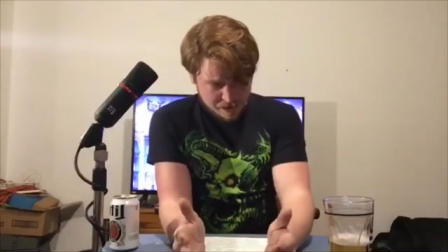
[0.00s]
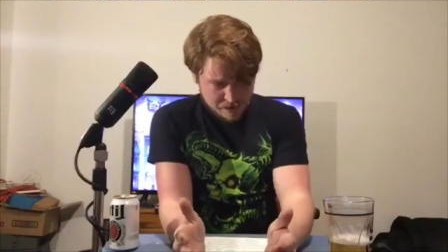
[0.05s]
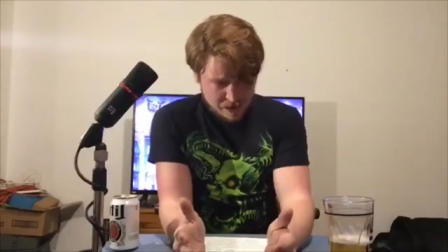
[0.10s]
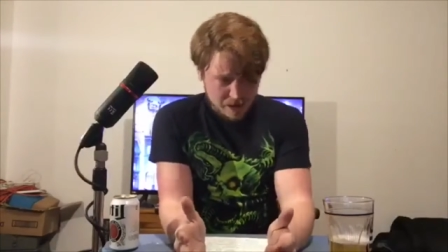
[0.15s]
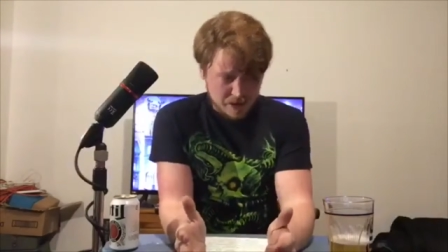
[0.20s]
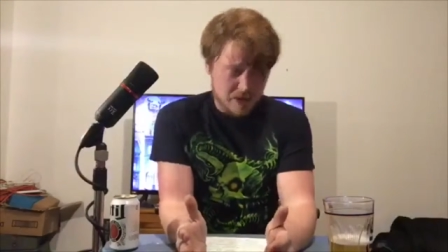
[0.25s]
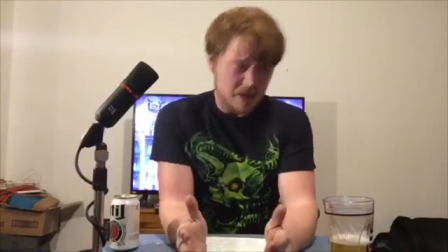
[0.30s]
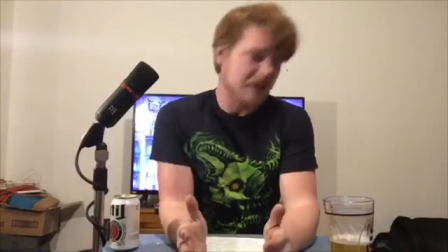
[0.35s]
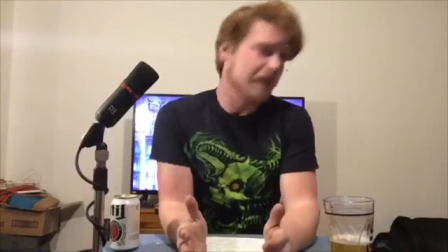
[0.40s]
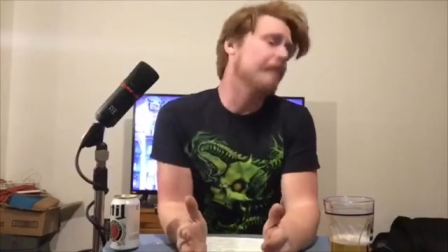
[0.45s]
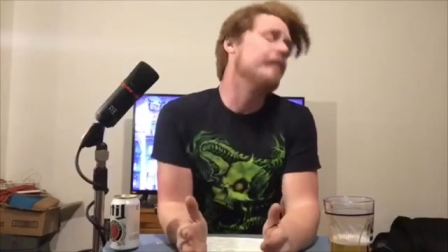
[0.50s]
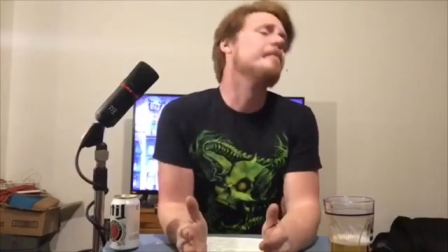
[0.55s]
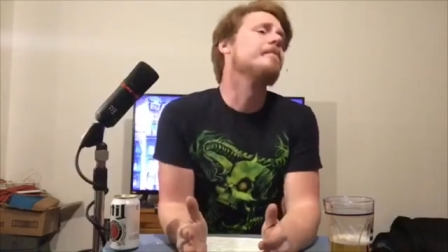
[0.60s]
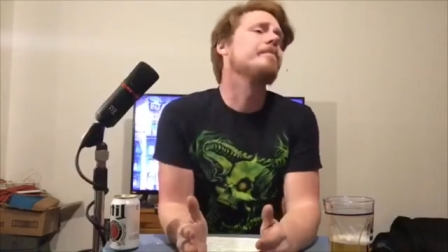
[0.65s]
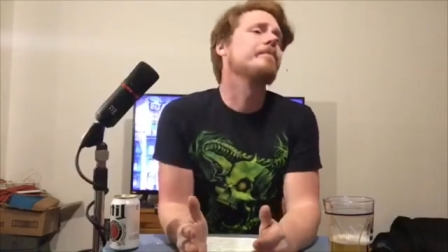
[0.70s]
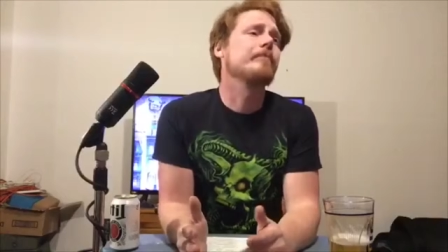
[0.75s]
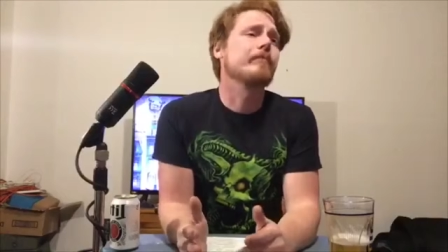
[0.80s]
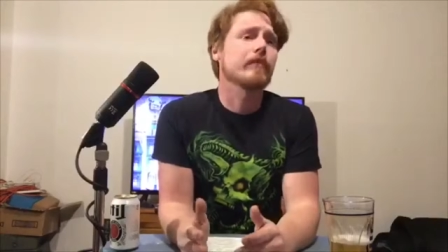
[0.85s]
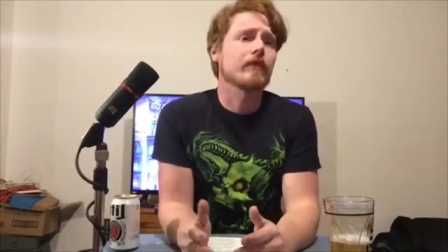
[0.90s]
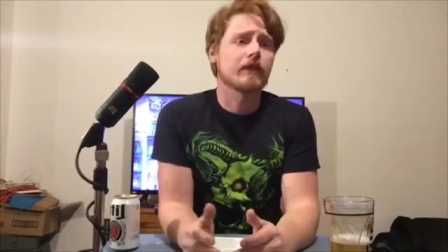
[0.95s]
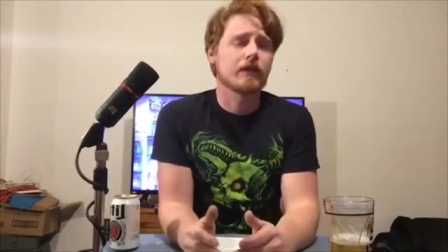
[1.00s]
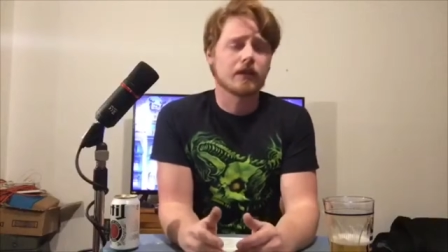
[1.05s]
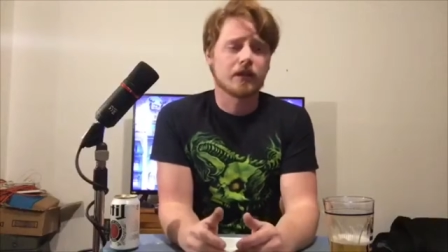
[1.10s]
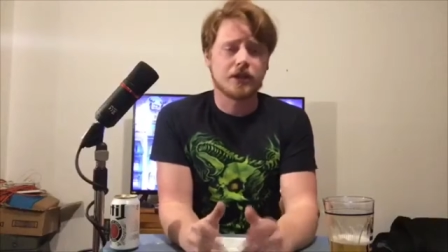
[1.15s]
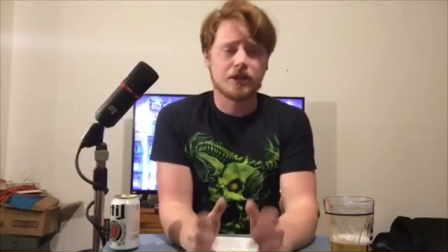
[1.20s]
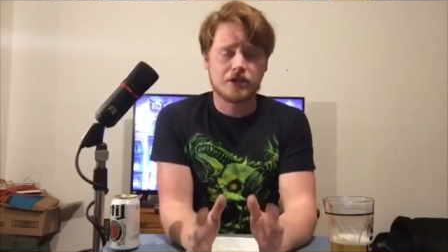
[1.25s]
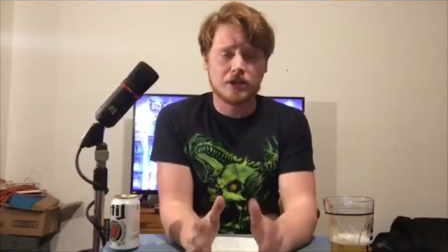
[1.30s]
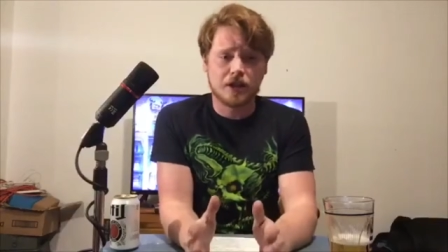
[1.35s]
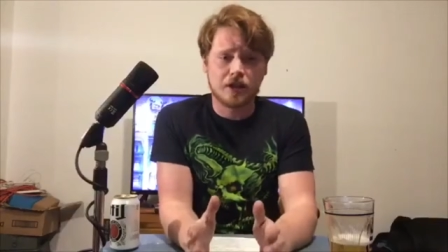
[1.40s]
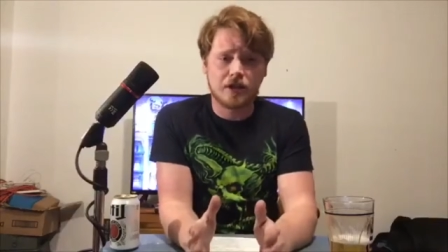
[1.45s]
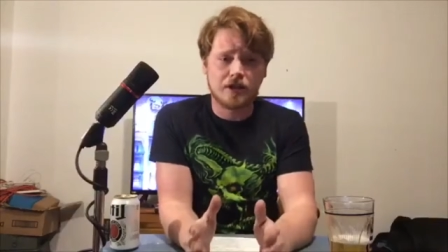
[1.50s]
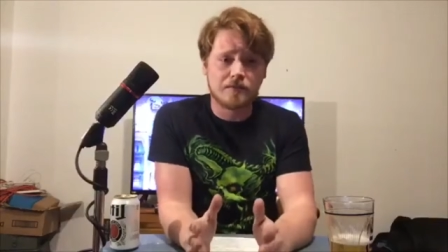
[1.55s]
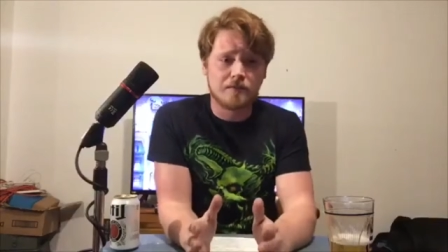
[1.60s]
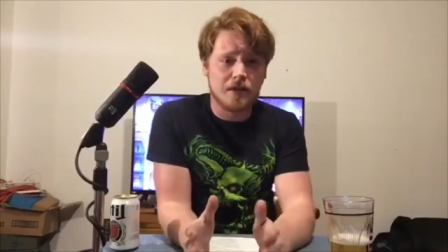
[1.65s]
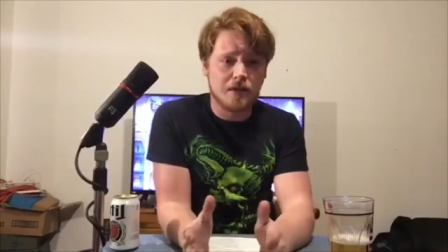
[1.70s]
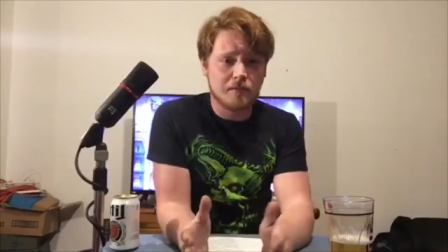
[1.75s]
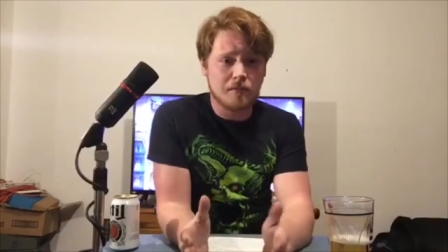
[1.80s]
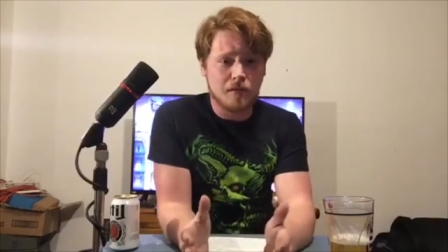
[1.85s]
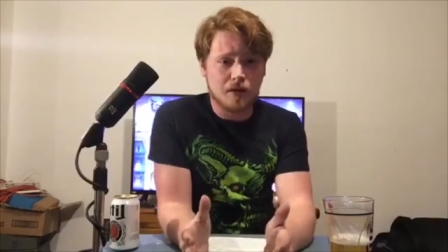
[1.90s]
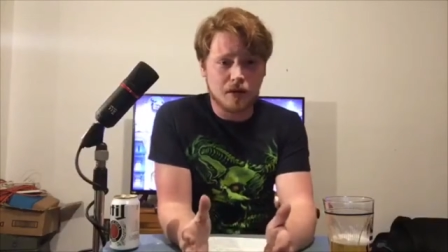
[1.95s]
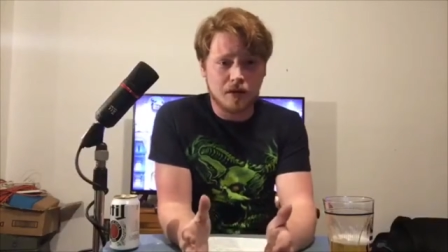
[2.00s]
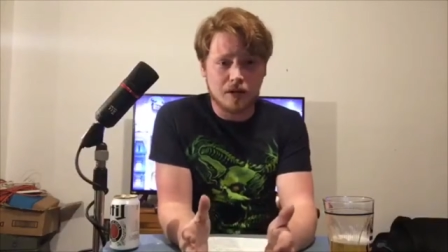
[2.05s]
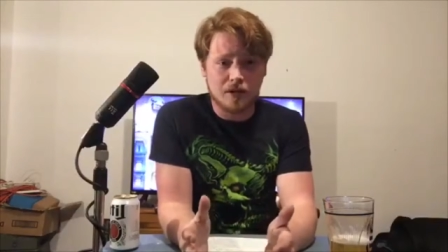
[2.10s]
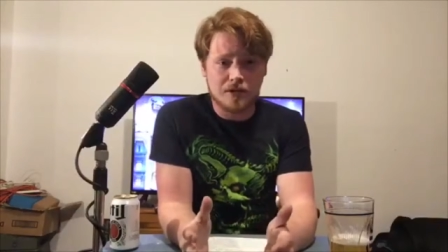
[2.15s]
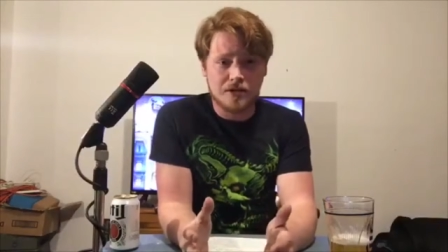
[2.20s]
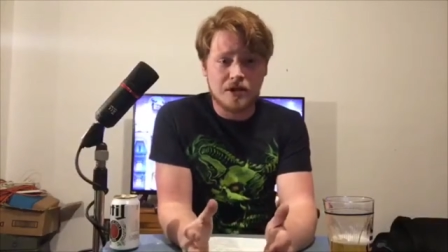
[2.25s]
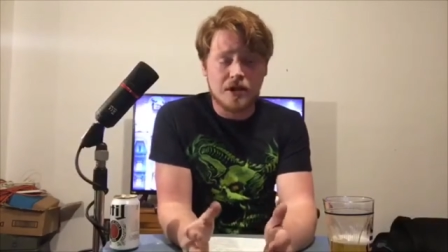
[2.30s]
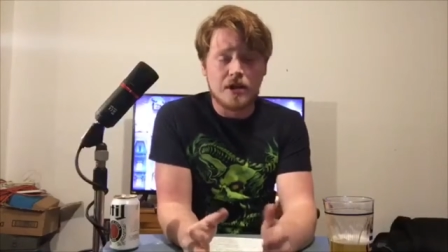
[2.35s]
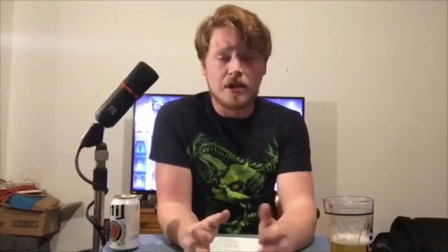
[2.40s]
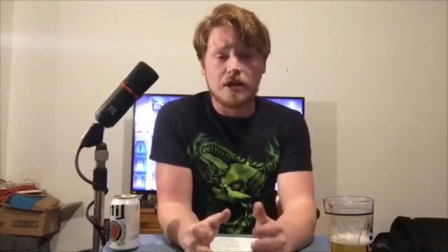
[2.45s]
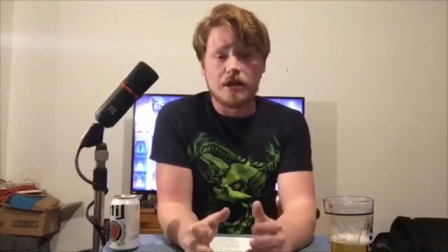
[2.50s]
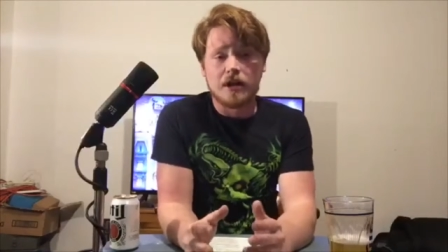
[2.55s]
guitarist Mick Mars,